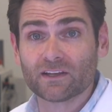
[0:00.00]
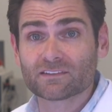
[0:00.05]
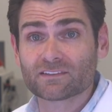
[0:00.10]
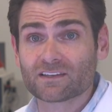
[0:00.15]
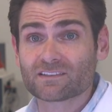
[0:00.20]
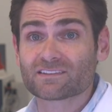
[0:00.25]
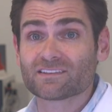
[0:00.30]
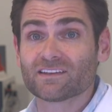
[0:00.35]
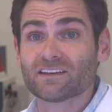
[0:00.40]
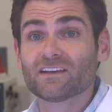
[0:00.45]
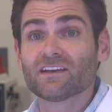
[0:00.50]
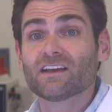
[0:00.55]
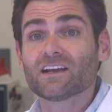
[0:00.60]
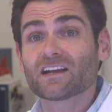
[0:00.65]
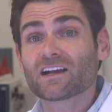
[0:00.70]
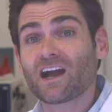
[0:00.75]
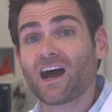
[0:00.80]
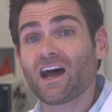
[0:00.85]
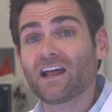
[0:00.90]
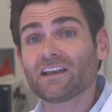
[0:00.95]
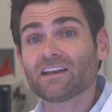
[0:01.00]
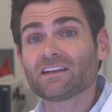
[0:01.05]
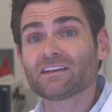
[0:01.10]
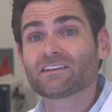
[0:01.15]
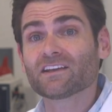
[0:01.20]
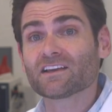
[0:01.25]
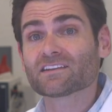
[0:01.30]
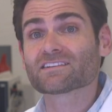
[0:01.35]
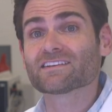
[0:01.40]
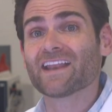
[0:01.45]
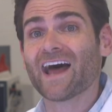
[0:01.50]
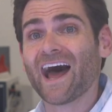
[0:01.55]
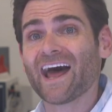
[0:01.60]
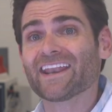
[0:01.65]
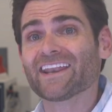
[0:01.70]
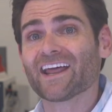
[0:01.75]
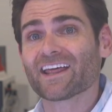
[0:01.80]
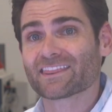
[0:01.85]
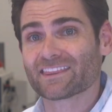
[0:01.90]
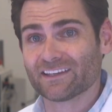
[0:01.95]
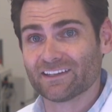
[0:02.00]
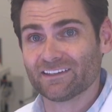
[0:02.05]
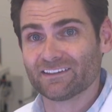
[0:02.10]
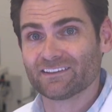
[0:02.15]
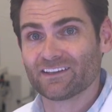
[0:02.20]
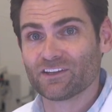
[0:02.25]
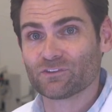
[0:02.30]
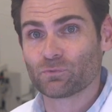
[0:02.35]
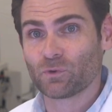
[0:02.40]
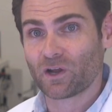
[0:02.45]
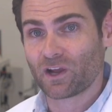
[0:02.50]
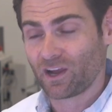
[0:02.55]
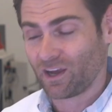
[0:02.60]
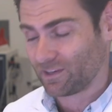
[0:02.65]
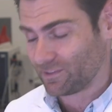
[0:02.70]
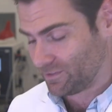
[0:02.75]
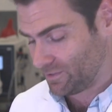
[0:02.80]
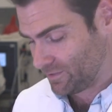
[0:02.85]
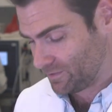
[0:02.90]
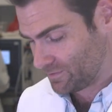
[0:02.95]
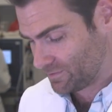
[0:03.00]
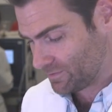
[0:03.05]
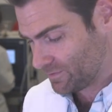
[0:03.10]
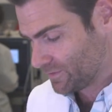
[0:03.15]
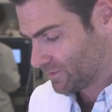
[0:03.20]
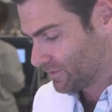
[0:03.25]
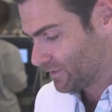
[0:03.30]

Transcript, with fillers: It does, cotton does not nothing, is what cotton does.